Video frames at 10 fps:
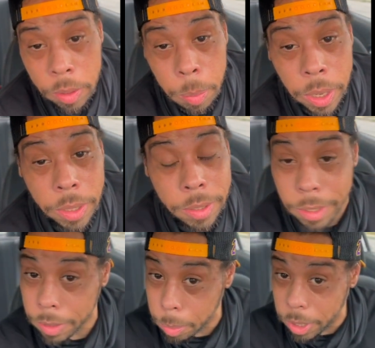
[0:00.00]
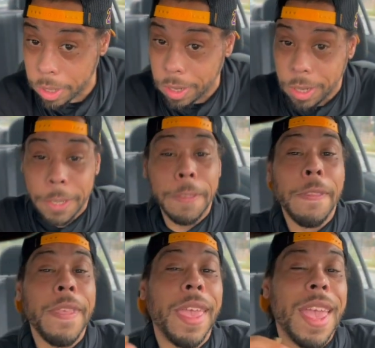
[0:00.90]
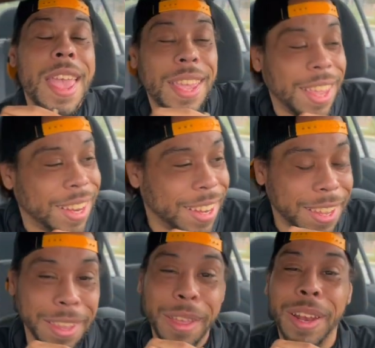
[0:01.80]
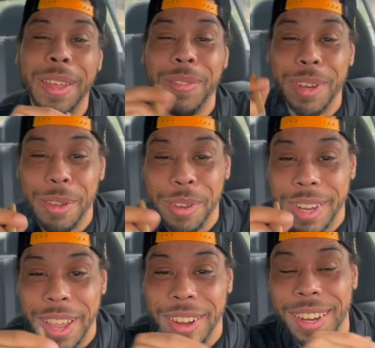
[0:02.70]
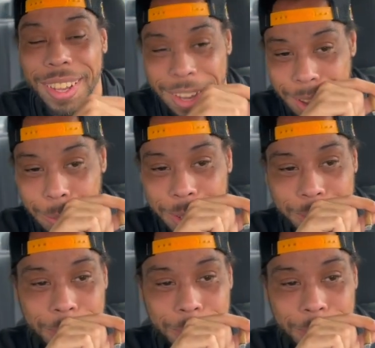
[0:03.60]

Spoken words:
spice, the spigoty. Y'all let me know it down in the comments,